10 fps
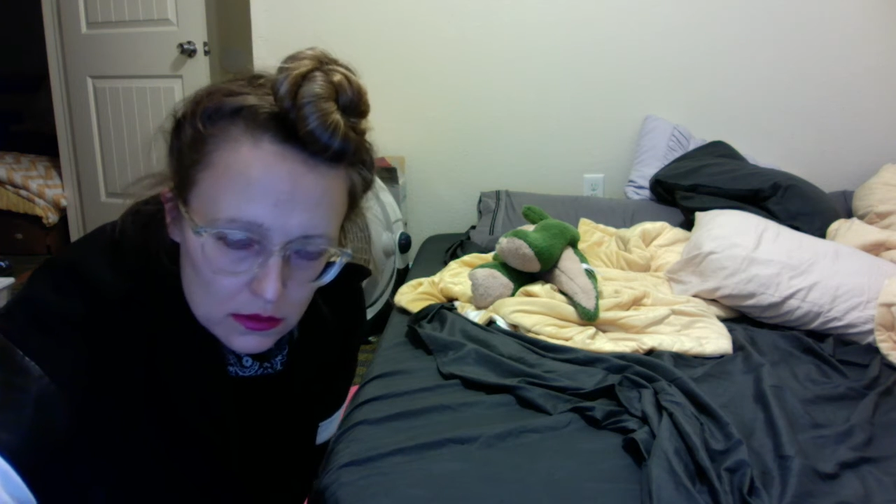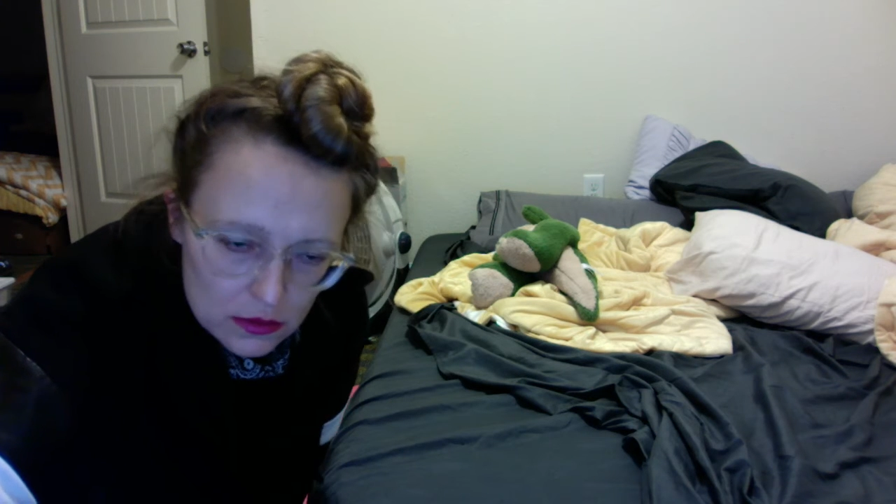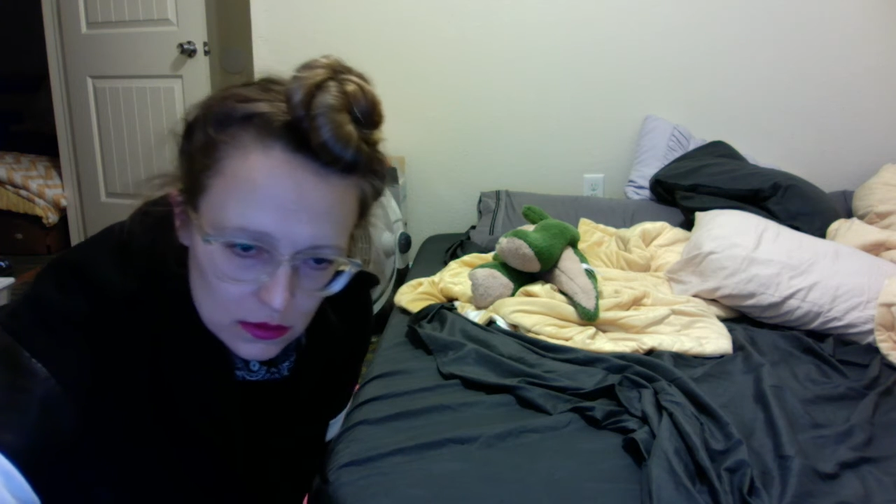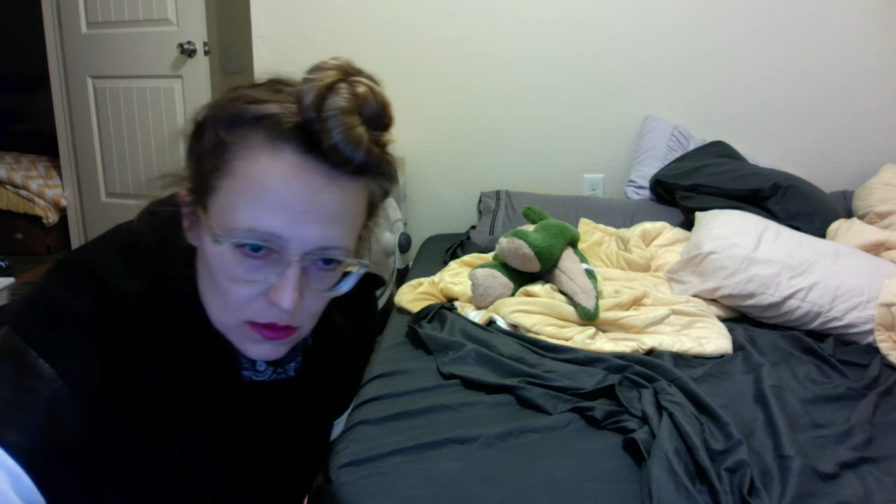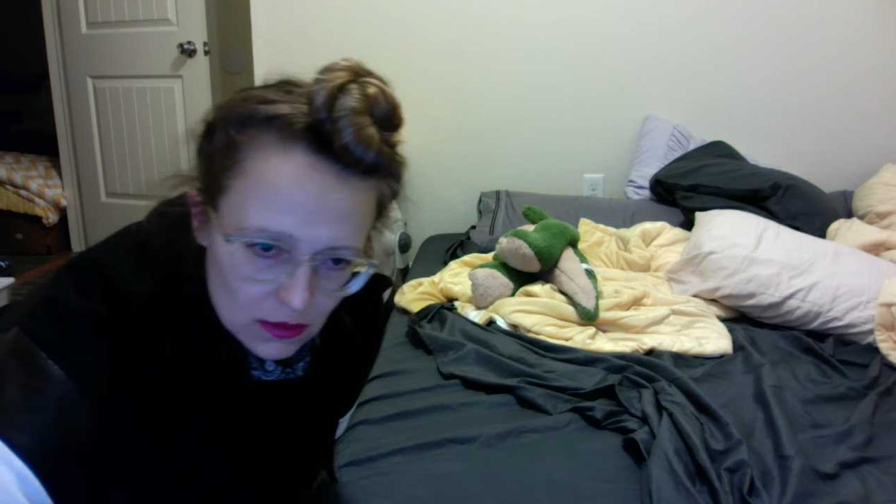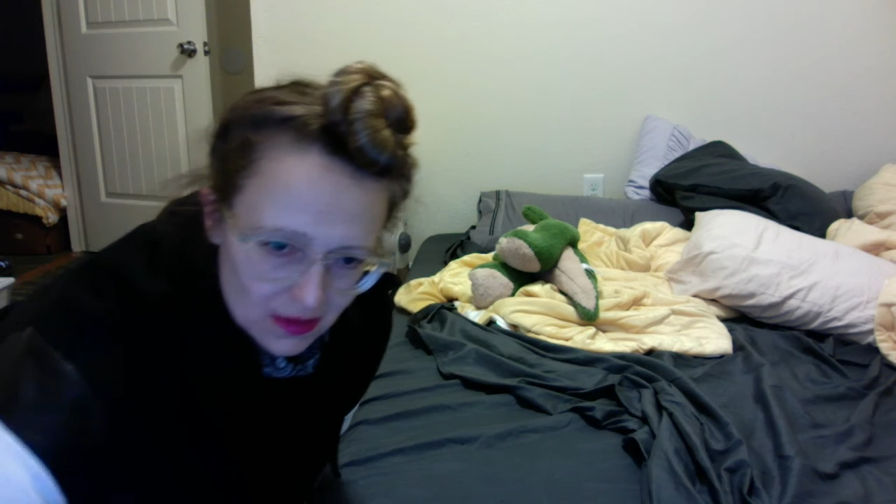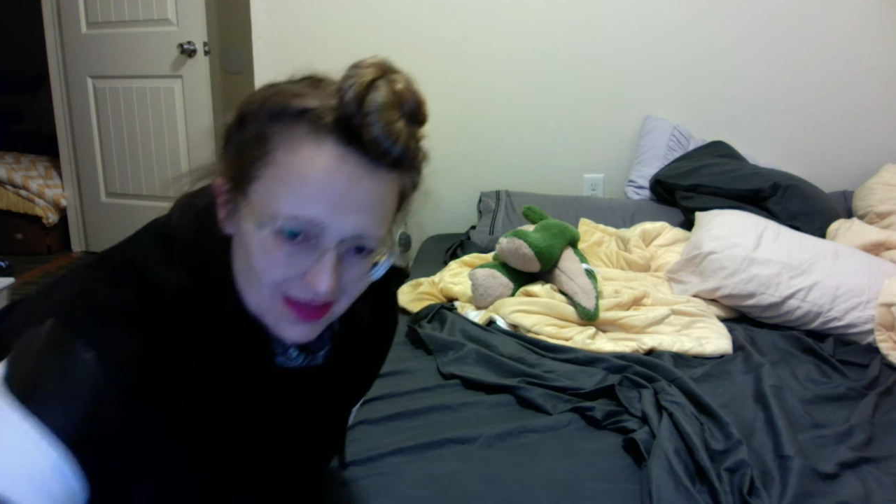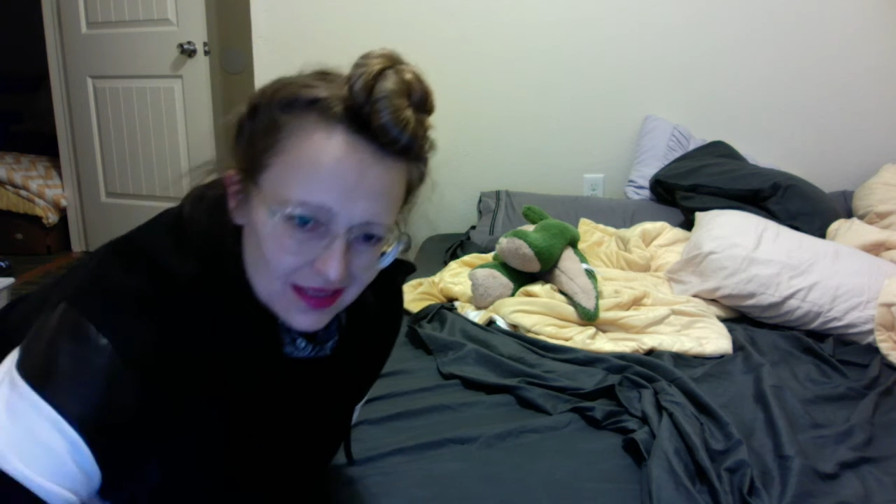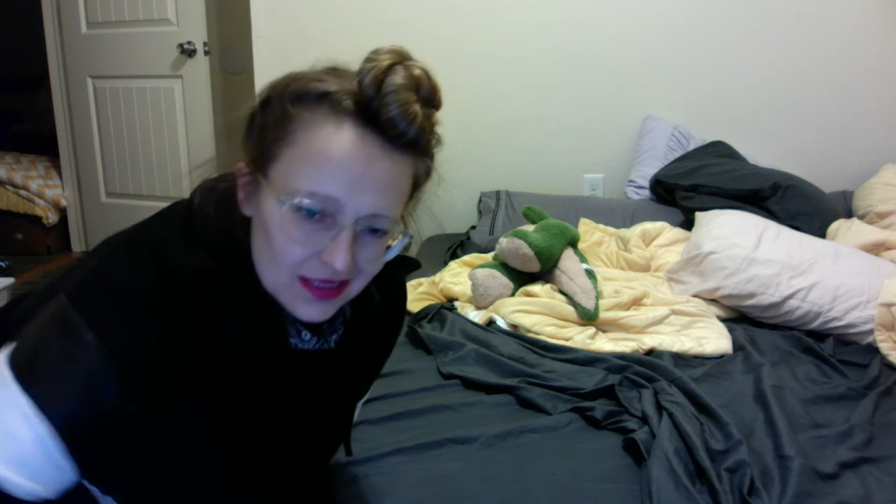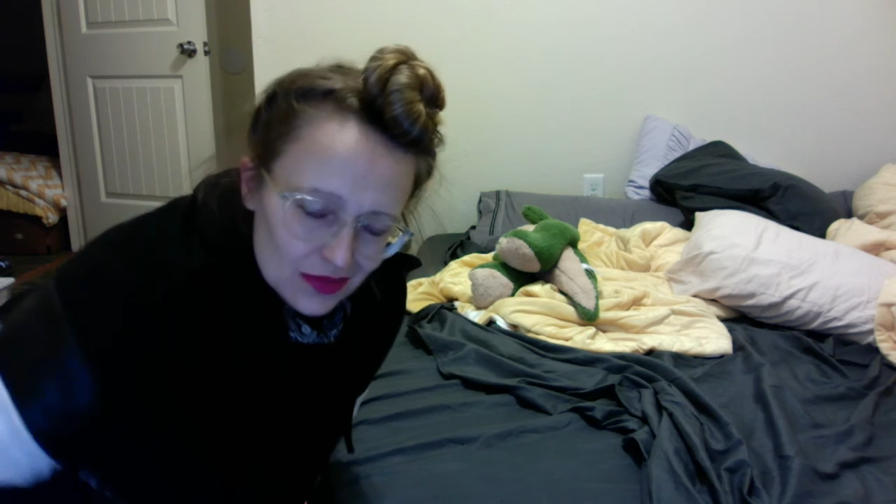Well,
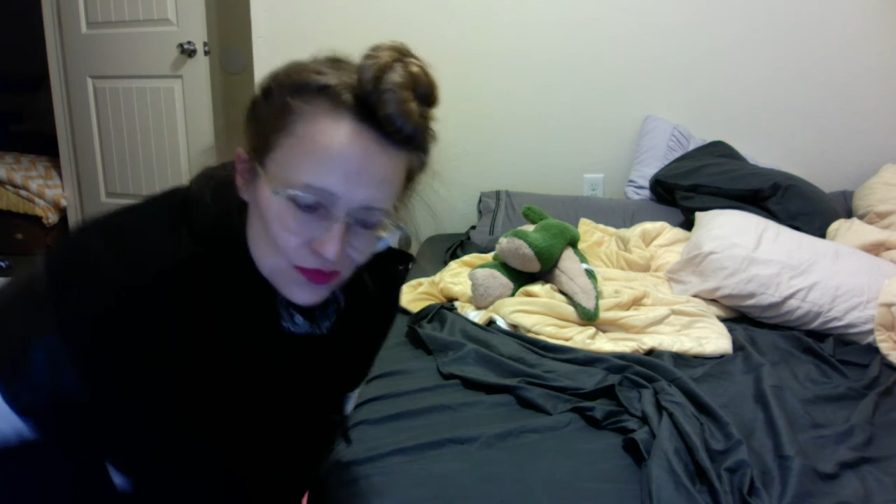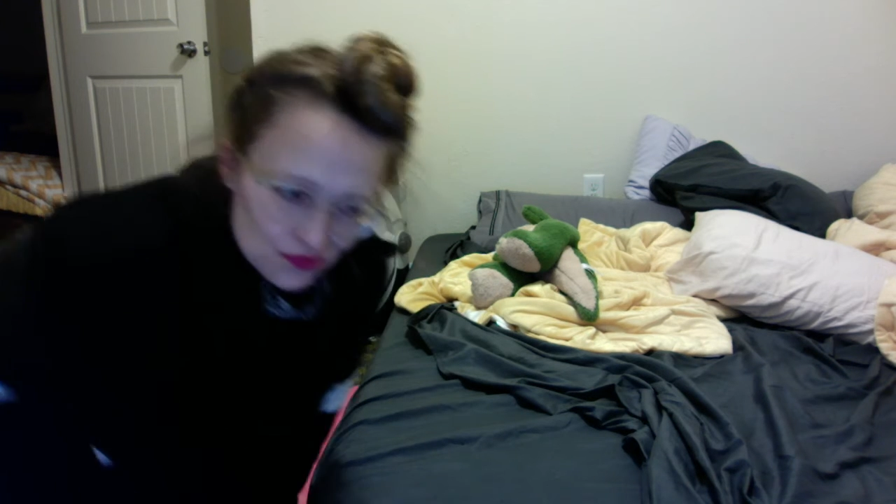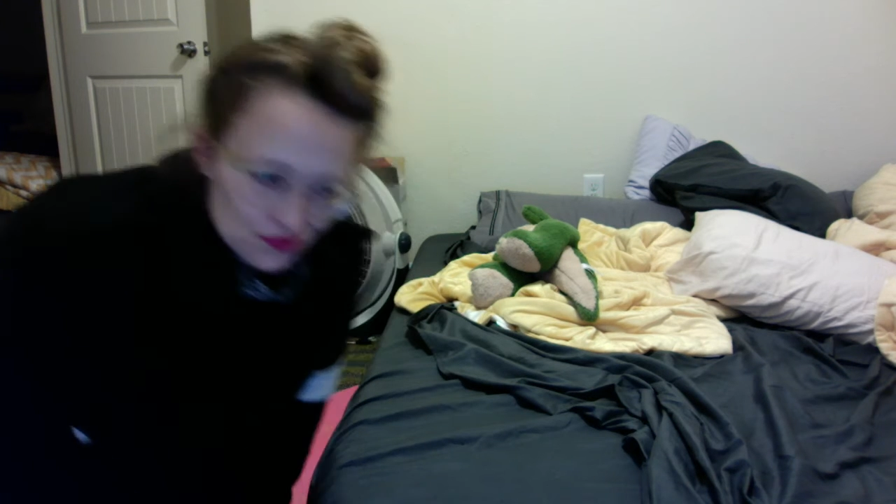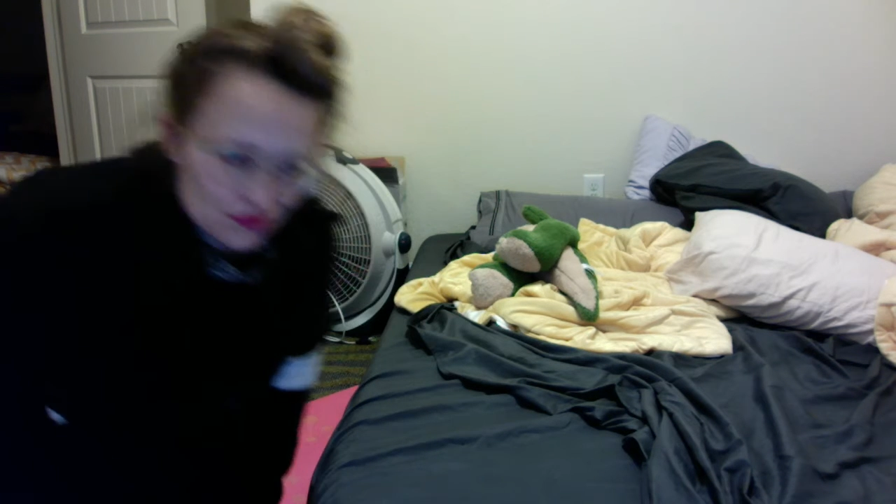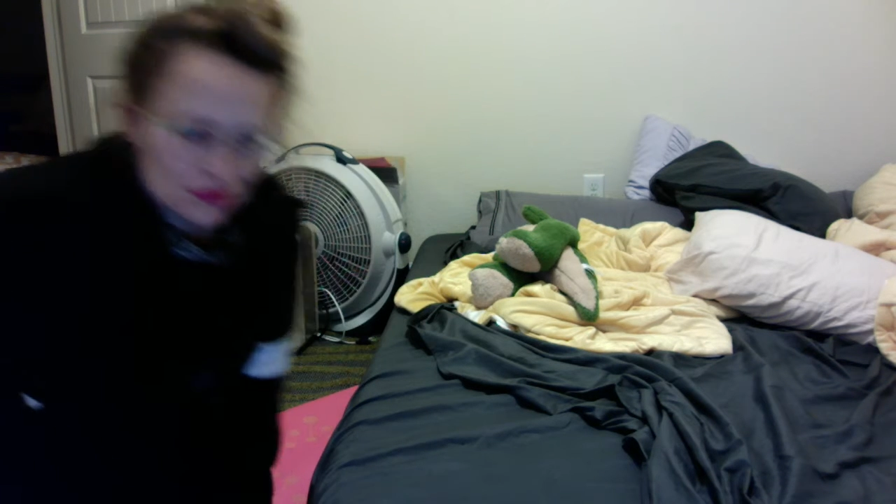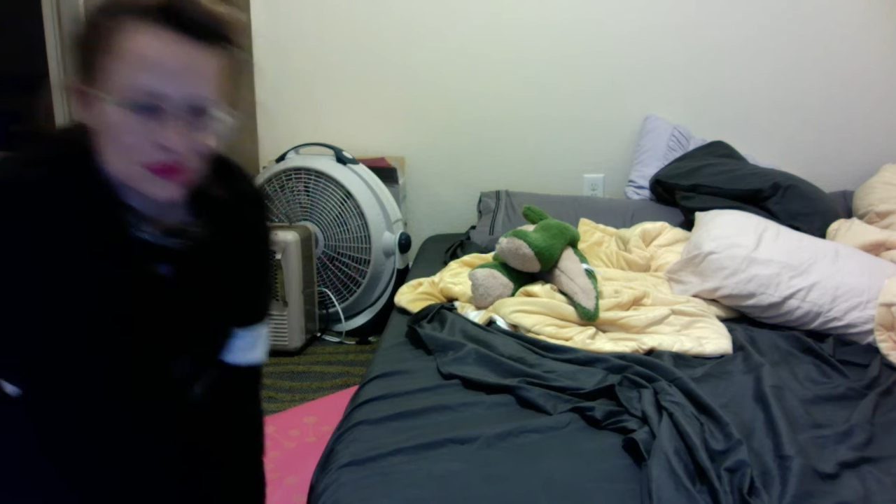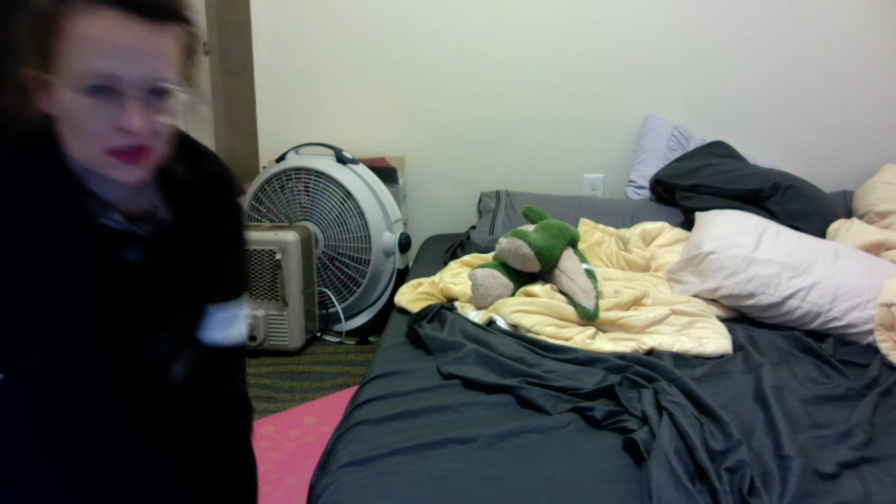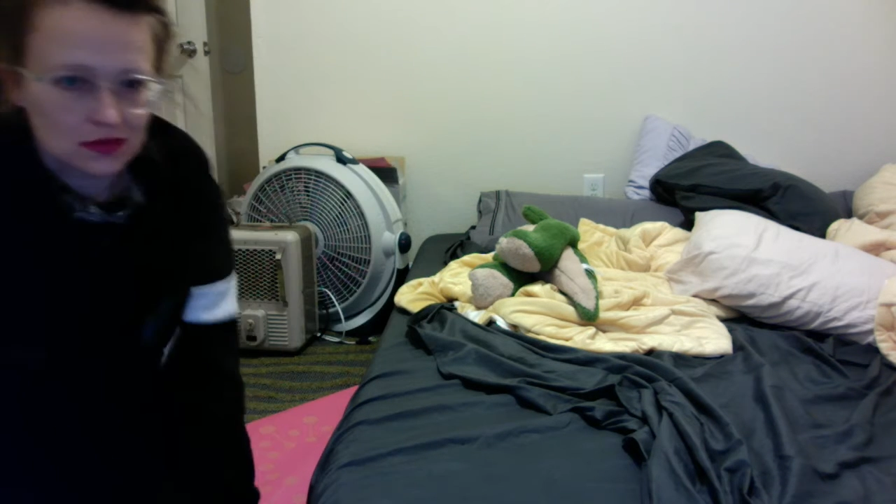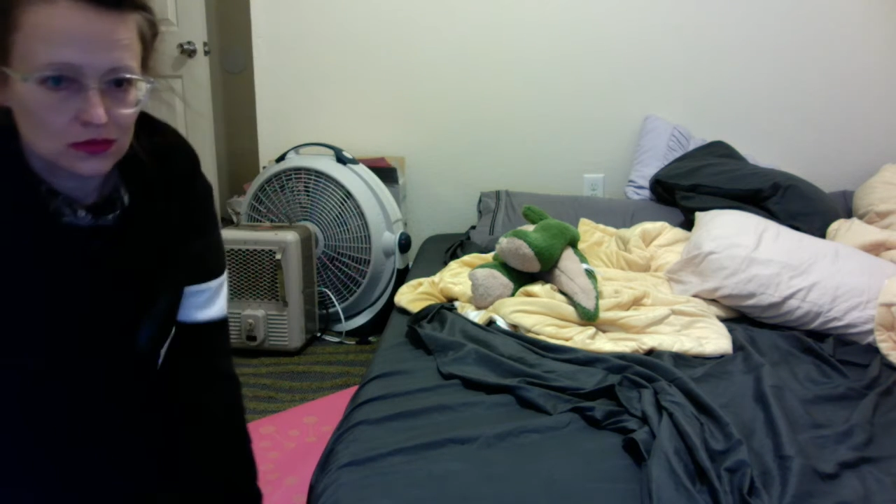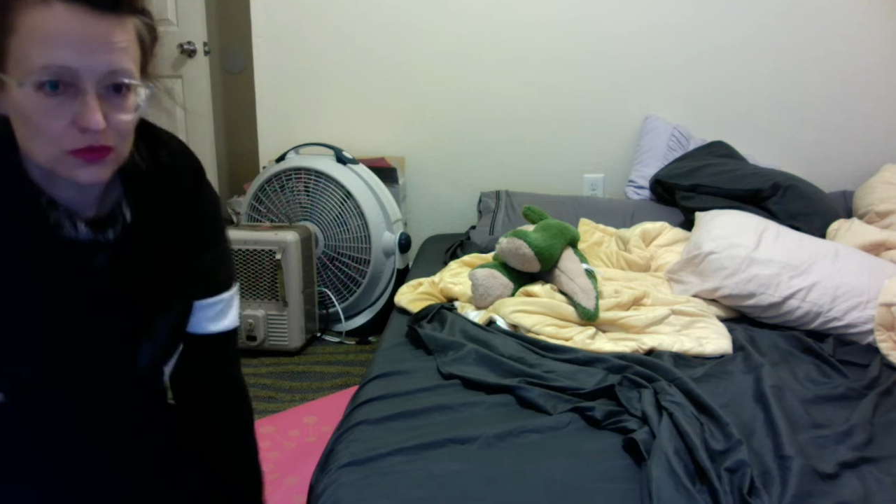the claim
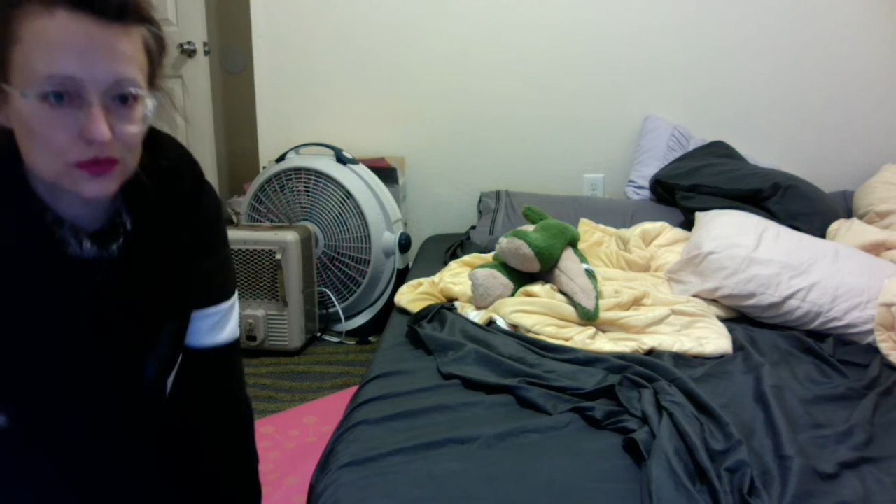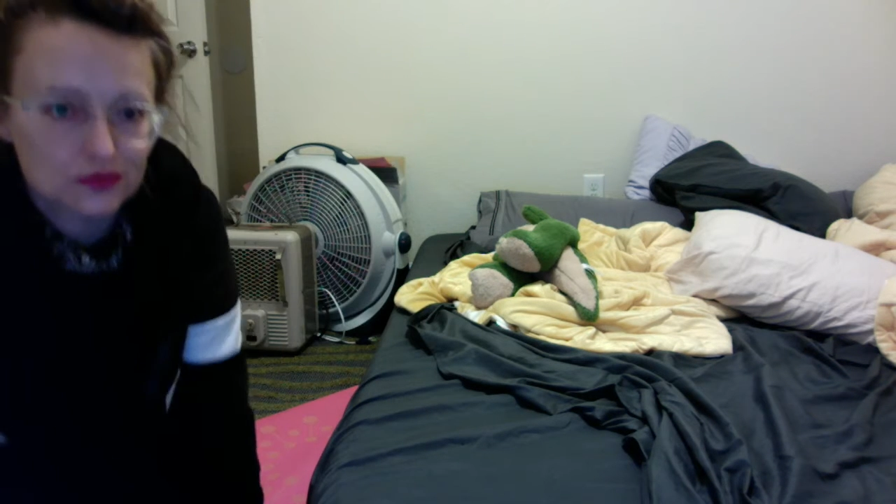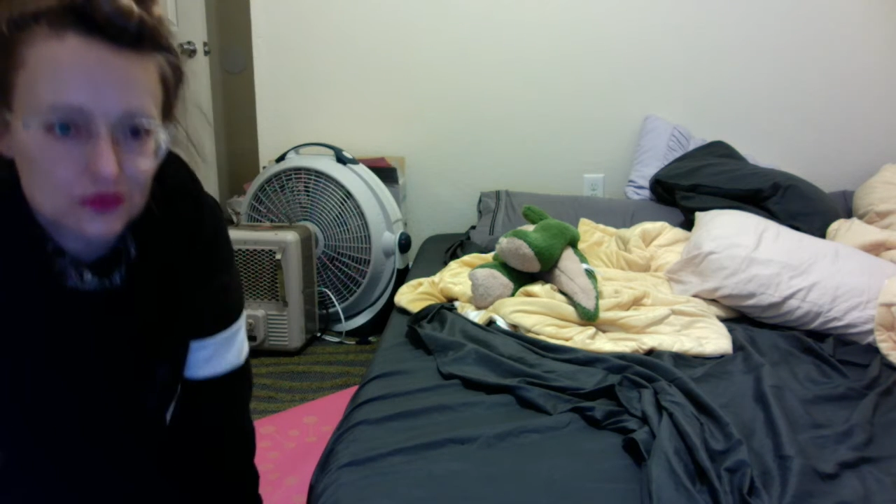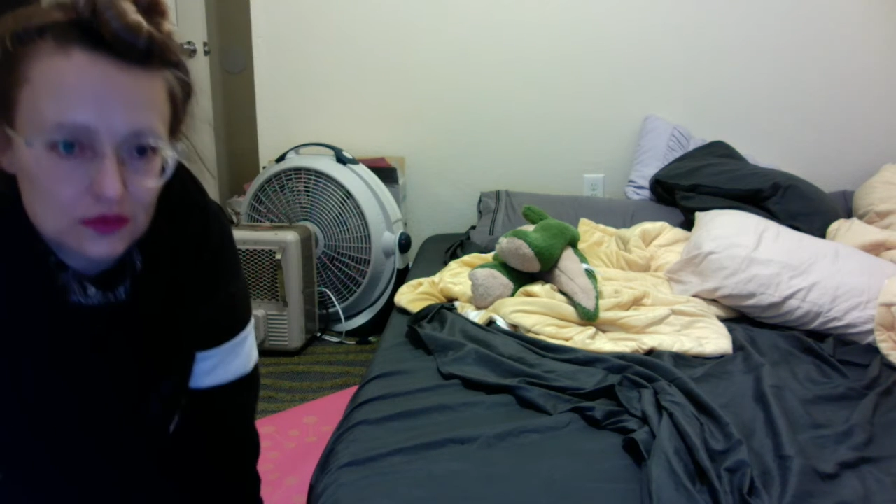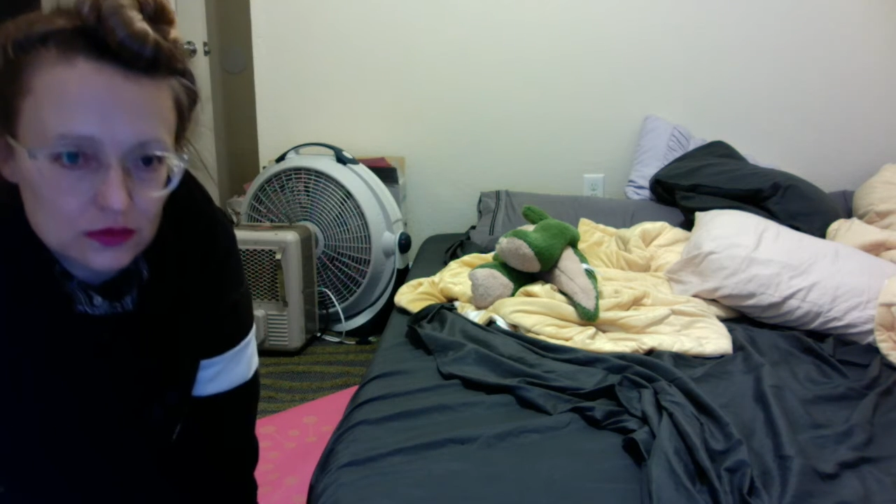was filed